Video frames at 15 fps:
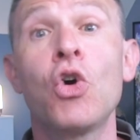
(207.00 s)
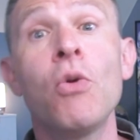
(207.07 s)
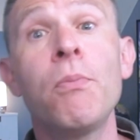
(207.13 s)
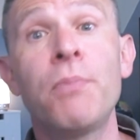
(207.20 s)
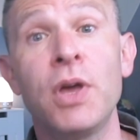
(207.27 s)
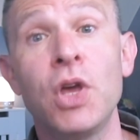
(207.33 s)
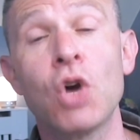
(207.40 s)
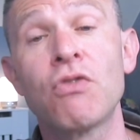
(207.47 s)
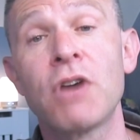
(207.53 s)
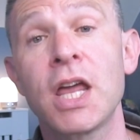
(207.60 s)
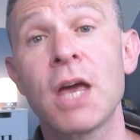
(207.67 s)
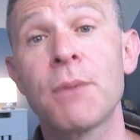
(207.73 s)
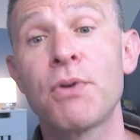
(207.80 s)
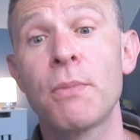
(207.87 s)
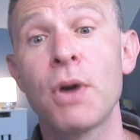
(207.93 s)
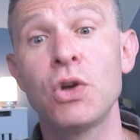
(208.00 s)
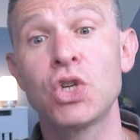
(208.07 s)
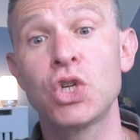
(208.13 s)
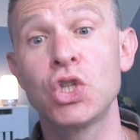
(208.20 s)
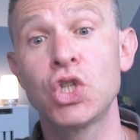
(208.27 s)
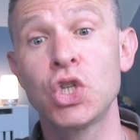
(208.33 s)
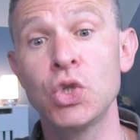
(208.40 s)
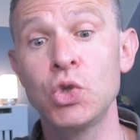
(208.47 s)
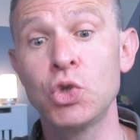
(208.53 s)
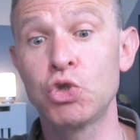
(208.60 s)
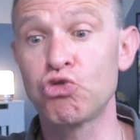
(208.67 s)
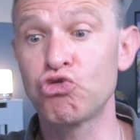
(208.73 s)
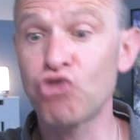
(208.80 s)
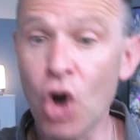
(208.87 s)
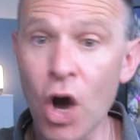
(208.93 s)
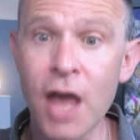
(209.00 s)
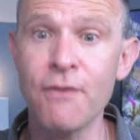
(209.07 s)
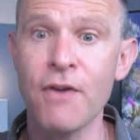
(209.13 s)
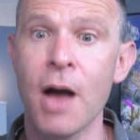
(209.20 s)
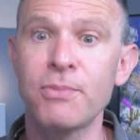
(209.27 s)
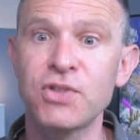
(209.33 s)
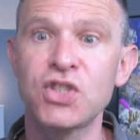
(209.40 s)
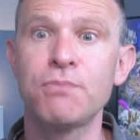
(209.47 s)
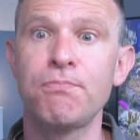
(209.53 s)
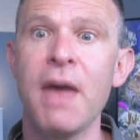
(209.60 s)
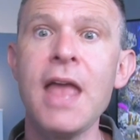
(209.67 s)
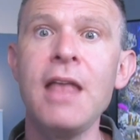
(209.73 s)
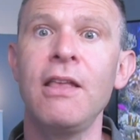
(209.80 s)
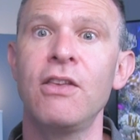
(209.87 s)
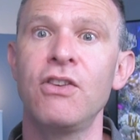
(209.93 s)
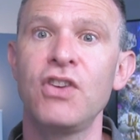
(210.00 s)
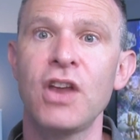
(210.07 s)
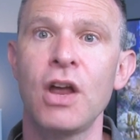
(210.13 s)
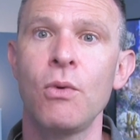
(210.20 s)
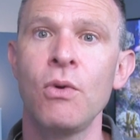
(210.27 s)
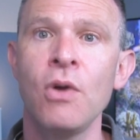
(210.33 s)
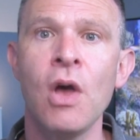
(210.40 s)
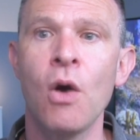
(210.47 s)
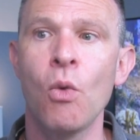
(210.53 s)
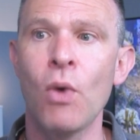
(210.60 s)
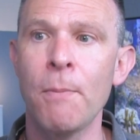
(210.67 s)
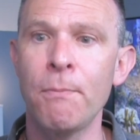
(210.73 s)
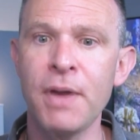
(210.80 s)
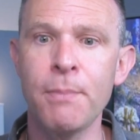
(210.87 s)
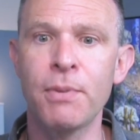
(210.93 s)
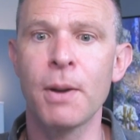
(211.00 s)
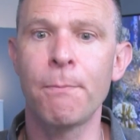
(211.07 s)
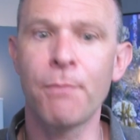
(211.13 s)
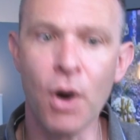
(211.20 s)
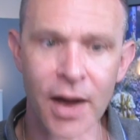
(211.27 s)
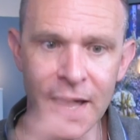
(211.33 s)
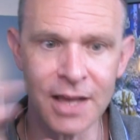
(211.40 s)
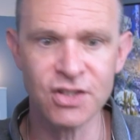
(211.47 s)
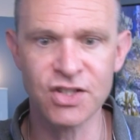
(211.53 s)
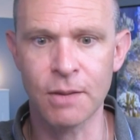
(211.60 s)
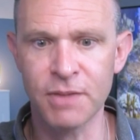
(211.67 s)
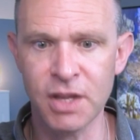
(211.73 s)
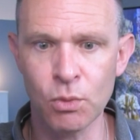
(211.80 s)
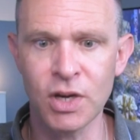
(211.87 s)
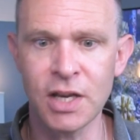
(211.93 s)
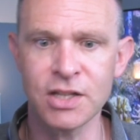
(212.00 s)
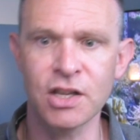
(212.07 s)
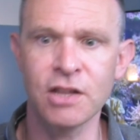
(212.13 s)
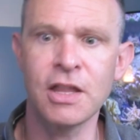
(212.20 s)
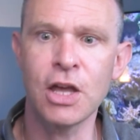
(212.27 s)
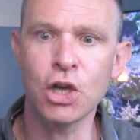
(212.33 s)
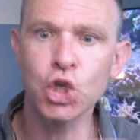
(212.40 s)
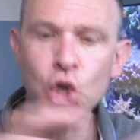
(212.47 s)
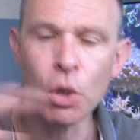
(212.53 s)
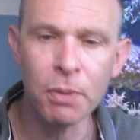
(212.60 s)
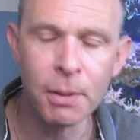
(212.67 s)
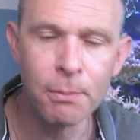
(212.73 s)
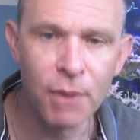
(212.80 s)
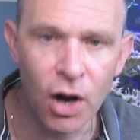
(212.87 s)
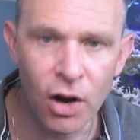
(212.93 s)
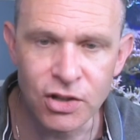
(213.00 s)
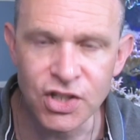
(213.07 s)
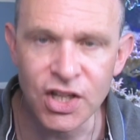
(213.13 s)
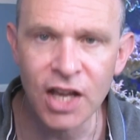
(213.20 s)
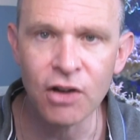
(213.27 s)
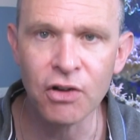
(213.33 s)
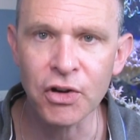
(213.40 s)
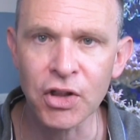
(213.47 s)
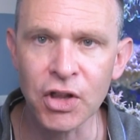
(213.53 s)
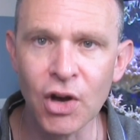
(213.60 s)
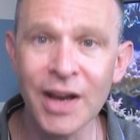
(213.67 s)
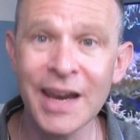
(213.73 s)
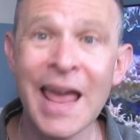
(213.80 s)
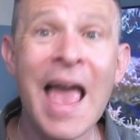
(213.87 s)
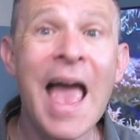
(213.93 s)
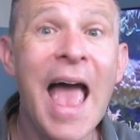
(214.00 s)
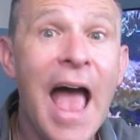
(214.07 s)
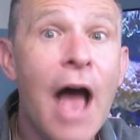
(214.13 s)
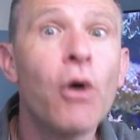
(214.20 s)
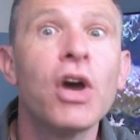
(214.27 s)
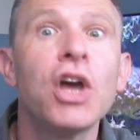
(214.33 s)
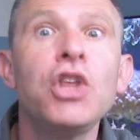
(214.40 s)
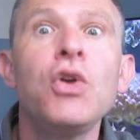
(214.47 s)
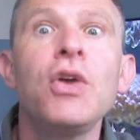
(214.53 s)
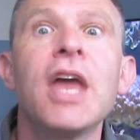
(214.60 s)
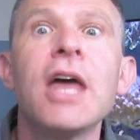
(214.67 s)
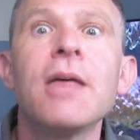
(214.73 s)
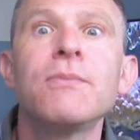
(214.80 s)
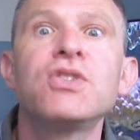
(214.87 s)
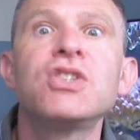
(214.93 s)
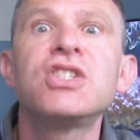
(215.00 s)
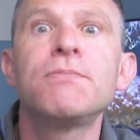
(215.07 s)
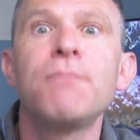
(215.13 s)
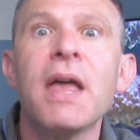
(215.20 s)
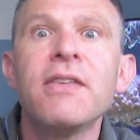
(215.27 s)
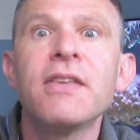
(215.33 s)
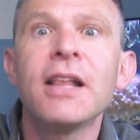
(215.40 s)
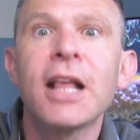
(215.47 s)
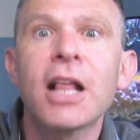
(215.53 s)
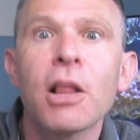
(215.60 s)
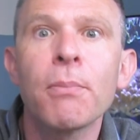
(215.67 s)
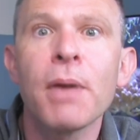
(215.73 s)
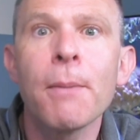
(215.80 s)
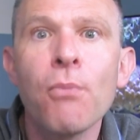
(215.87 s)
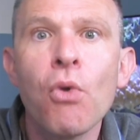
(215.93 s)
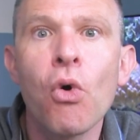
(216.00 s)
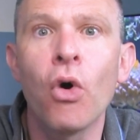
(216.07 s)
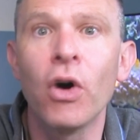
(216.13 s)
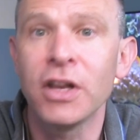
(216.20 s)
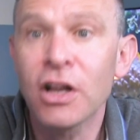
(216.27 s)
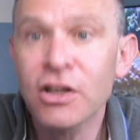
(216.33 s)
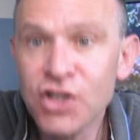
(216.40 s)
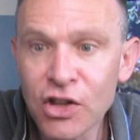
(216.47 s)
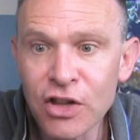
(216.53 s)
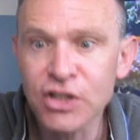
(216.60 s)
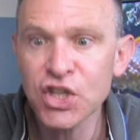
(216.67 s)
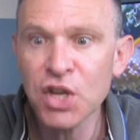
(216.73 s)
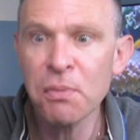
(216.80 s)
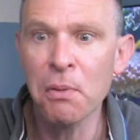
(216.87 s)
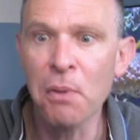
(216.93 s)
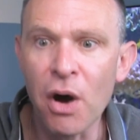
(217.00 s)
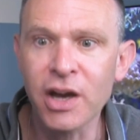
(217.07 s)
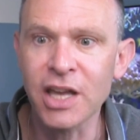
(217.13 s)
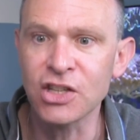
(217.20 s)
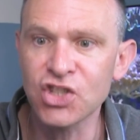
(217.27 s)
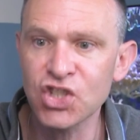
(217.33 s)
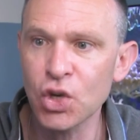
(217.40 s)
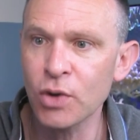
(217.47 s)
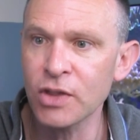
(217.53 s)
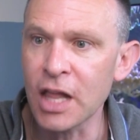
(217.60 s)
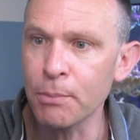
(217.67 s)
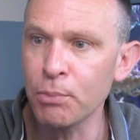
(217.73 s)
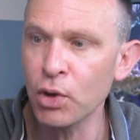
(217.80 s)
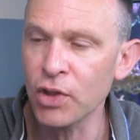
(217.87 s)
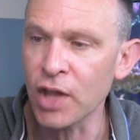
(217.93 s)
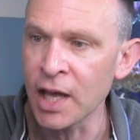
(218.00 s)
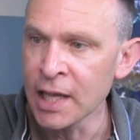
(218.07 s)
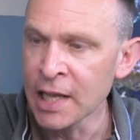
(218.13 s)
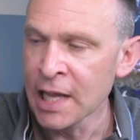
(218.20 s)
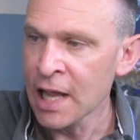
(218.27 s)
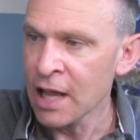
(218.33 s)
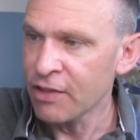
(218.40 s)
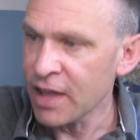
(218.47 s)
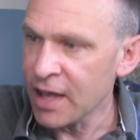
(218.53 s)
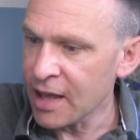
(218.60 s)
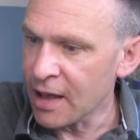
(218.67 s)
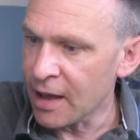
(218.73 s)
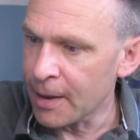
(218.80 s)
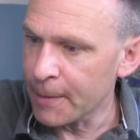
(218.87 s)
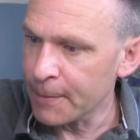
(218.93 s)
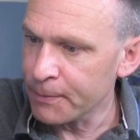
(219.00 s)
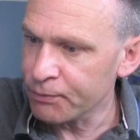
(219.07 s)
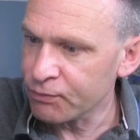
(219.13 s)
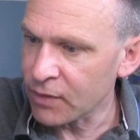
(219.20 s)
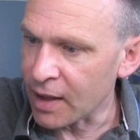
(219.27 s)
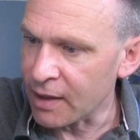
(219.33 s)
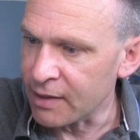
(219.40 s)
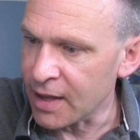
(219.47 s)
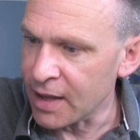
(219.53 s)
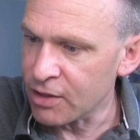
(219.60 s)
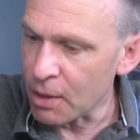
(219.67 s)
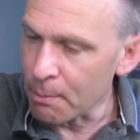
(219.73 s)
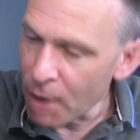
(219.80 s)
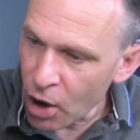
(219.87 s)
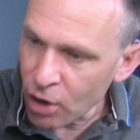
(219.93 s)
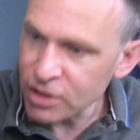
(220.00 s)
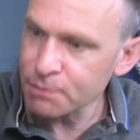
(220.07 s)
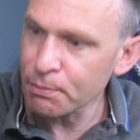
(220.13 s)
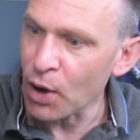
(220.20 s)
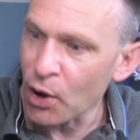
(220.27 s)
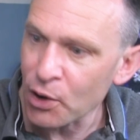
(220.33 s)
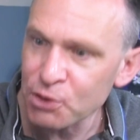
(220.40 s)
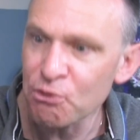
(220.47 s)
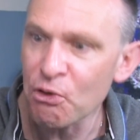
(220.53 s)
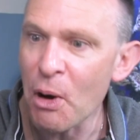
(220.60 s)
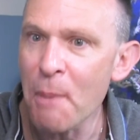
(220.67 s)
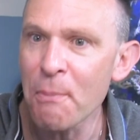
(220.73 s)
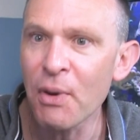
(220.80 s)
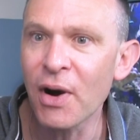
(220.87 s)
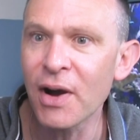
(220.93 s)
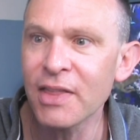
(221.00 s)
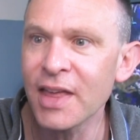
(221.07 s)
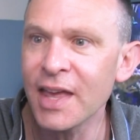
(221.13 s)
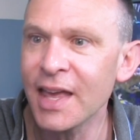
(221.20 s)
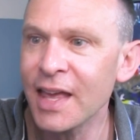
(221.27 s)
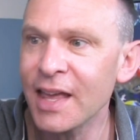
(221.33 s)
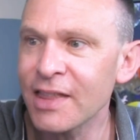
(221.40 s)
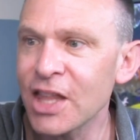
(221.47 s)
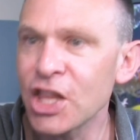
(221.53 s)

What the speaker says: could be you're running a promotion to drive up spend. When people are buying something, when it's in their shopping basket online, how can you get them to spend a little bit more? That's what the supermarkets do, and they'll put the Mars bars right by the